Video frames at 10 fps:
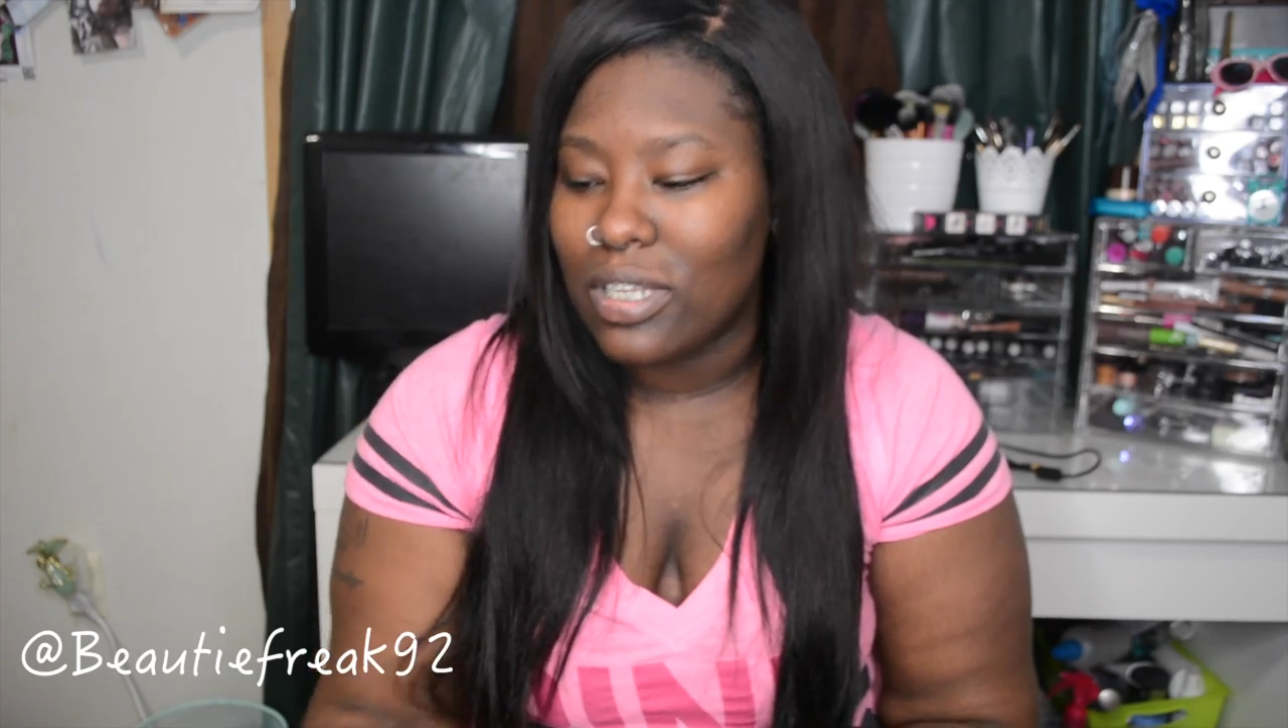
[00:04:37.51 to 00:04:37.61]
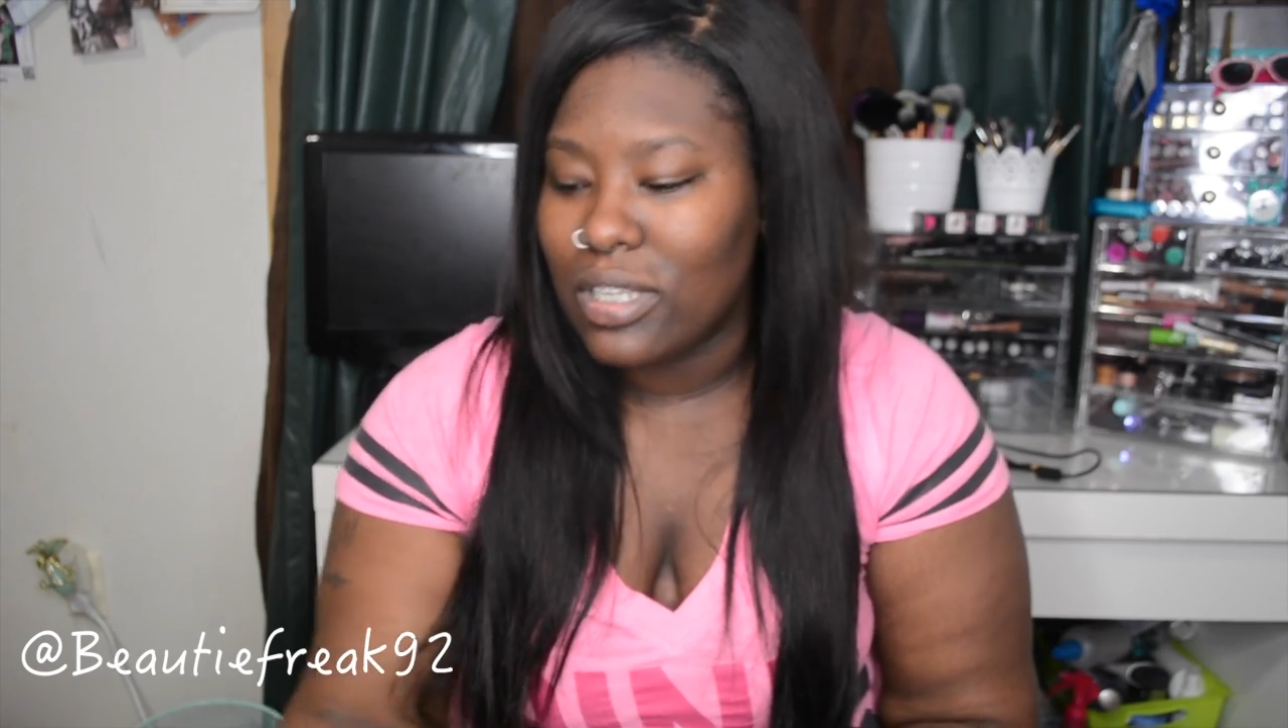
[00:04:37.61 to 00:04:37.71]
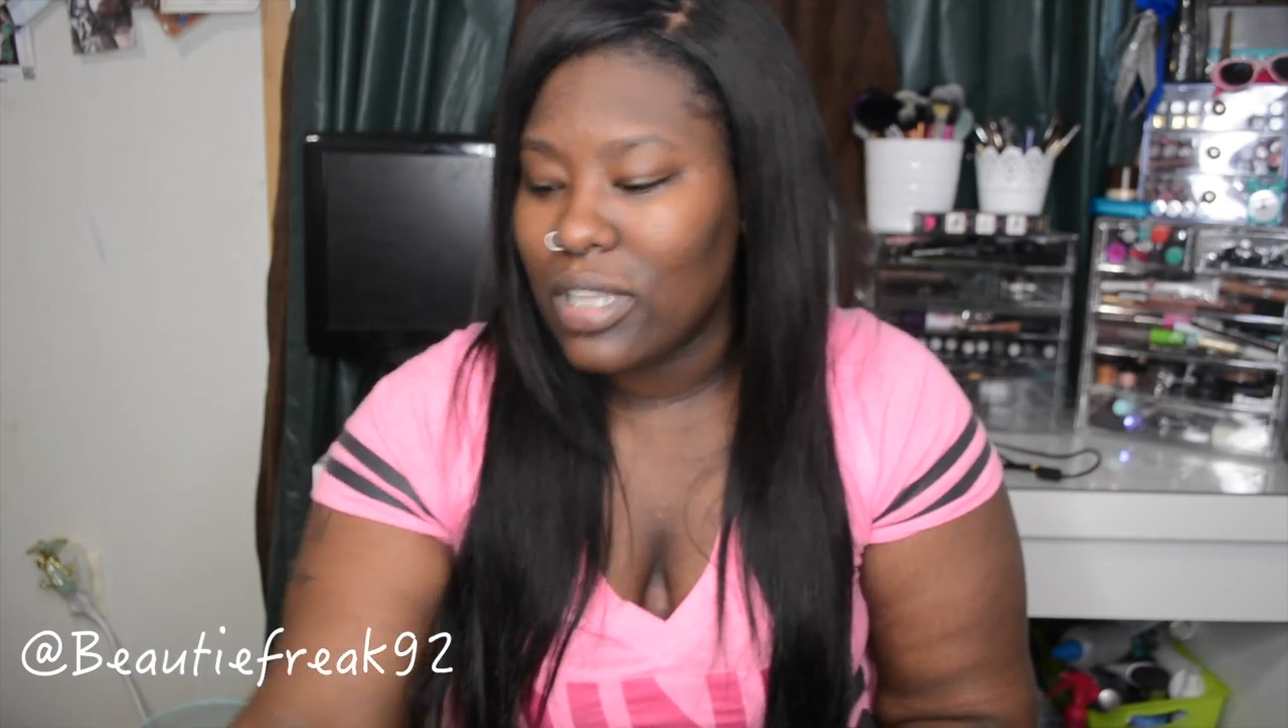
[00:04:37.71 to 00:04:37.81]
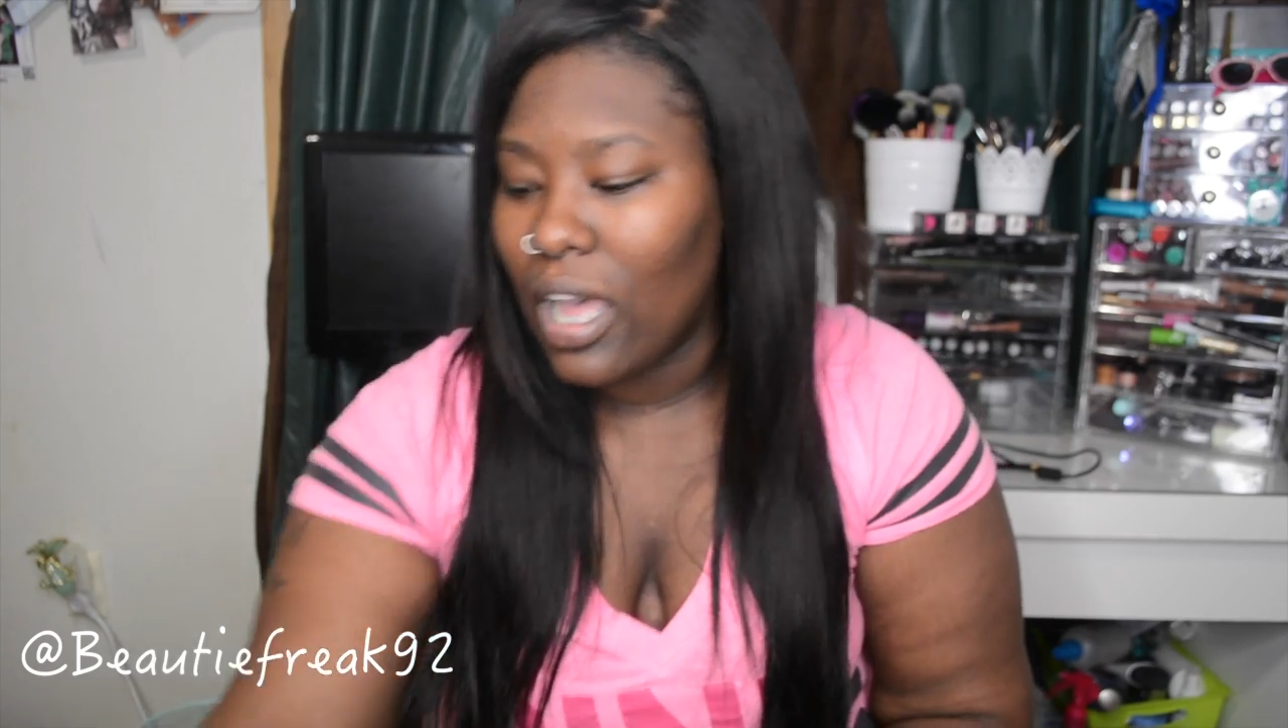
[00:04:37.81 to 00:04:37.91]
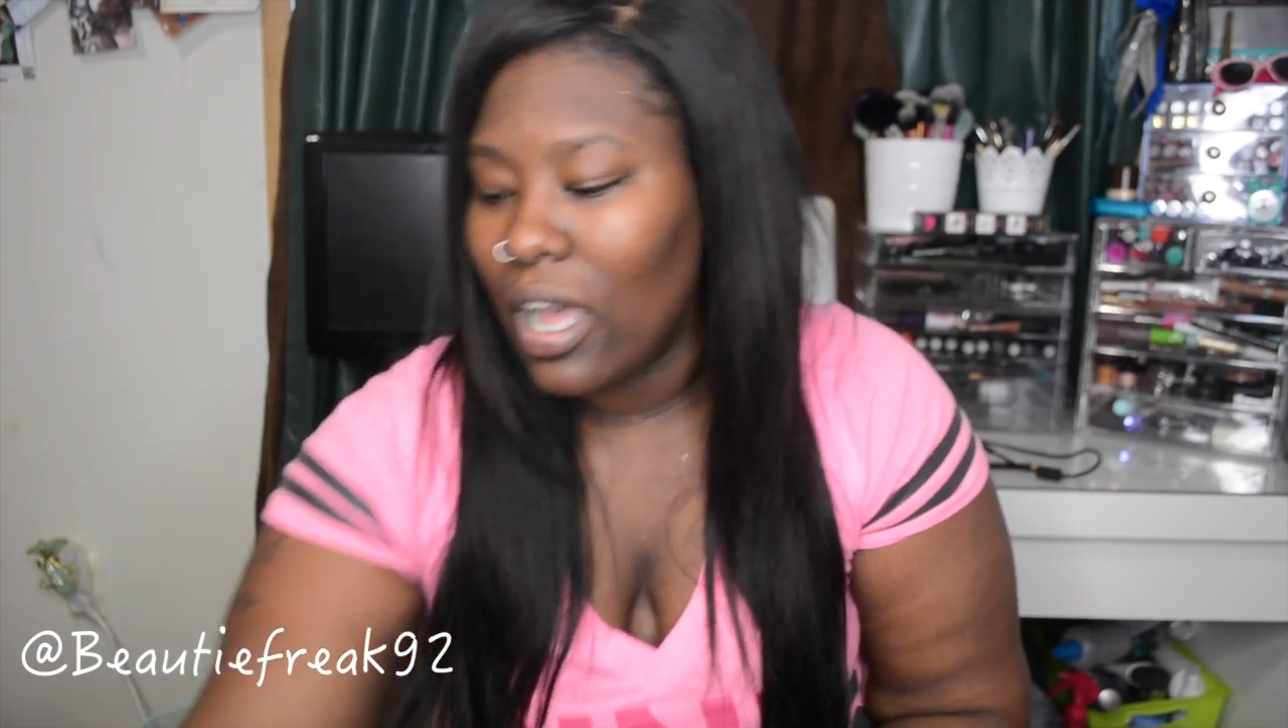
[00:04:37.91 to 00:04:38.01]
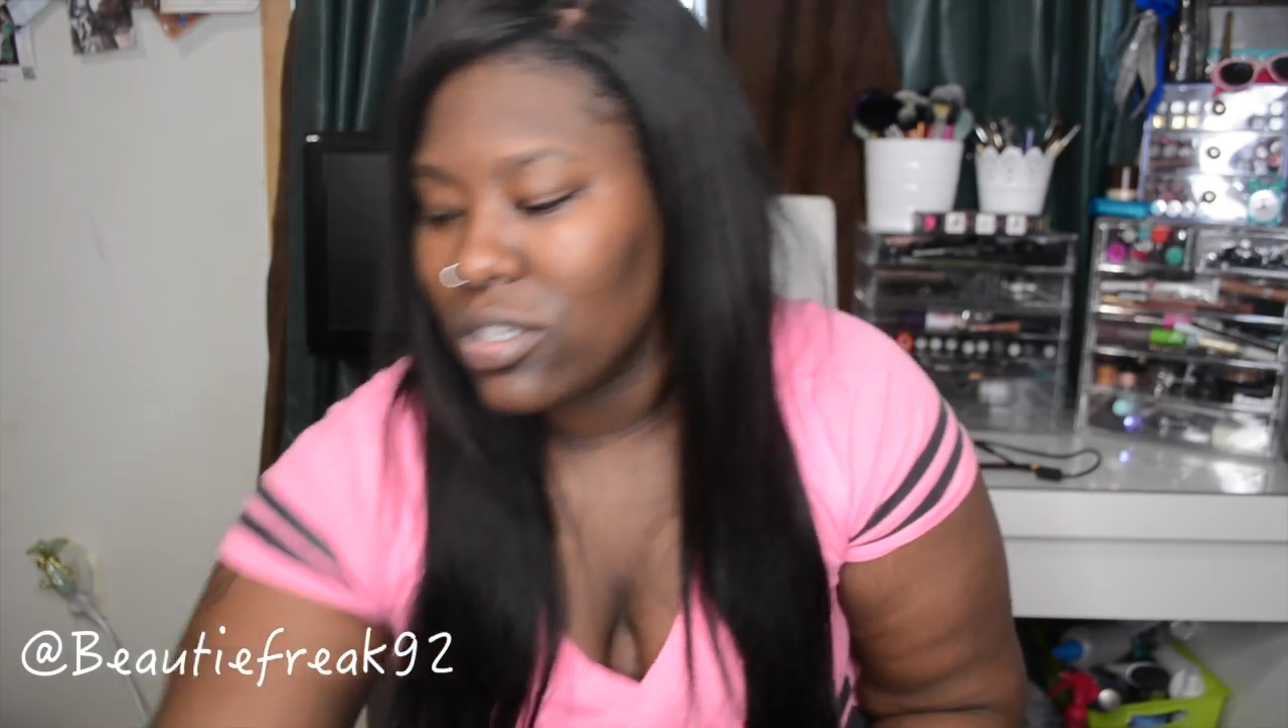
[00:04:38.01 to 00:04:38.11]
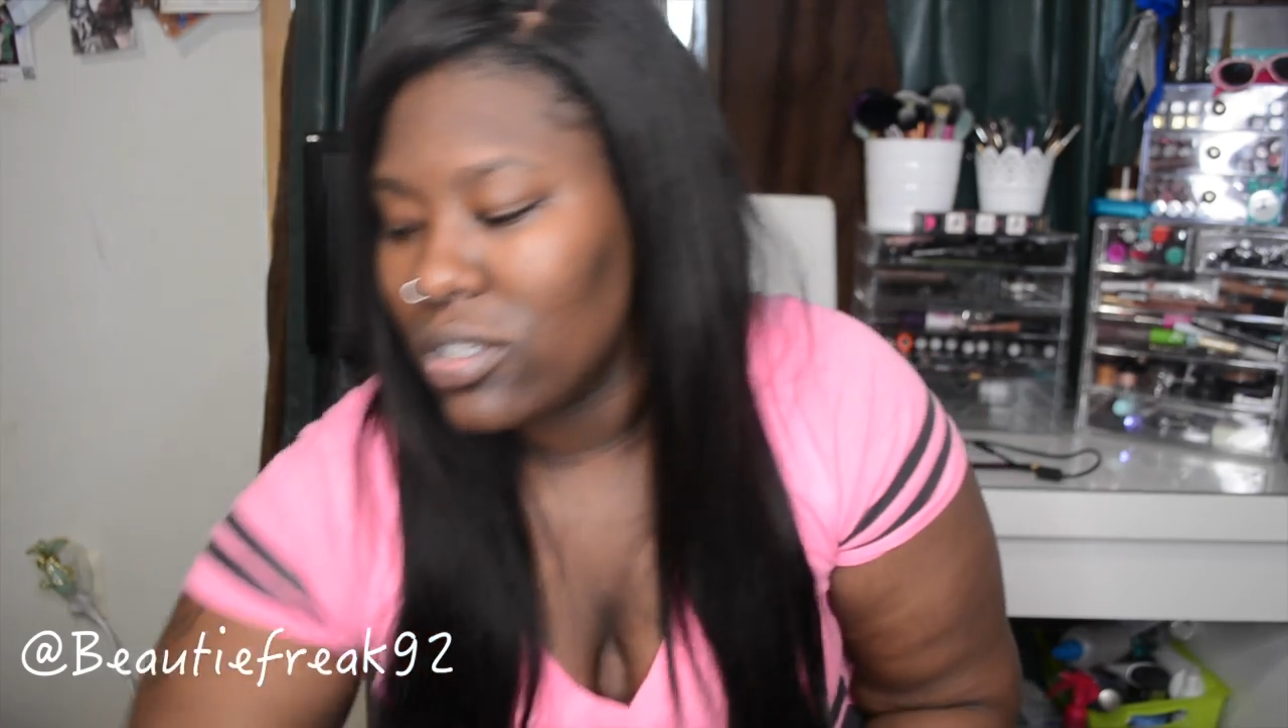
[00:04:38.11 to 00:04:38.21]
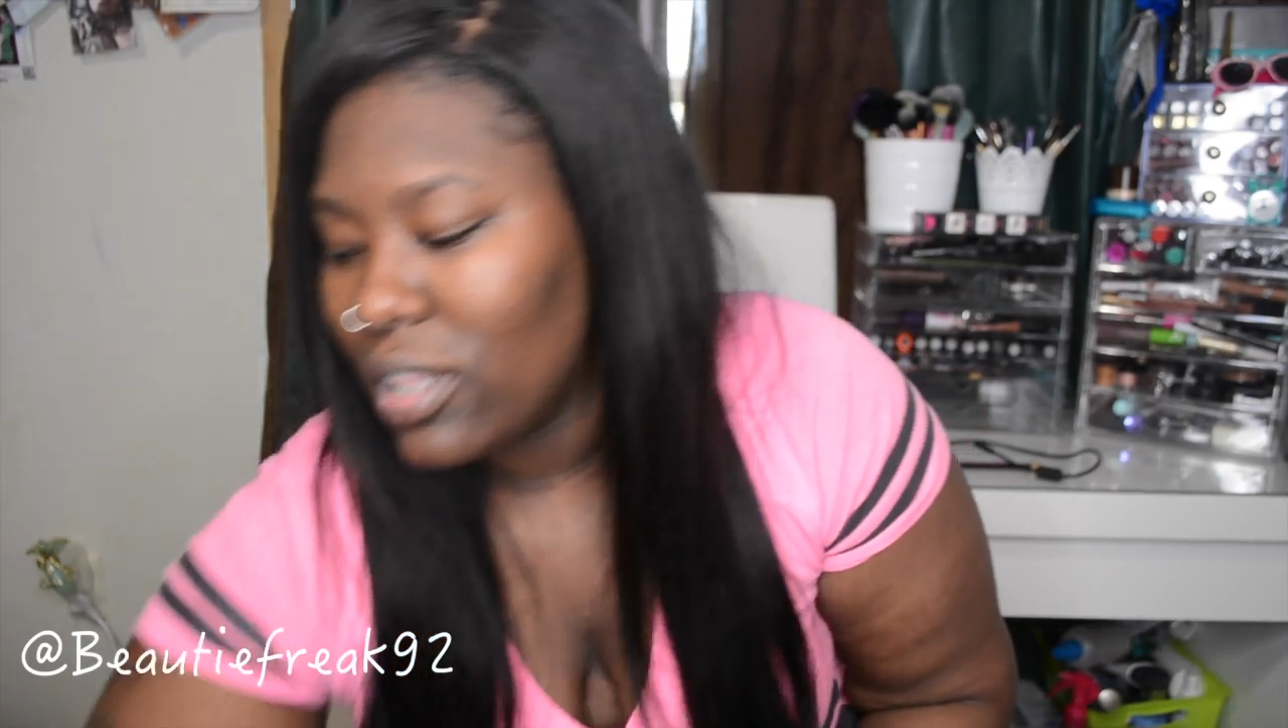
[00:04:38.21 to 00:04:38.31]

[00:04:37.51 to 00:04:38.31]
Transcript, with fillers: detox.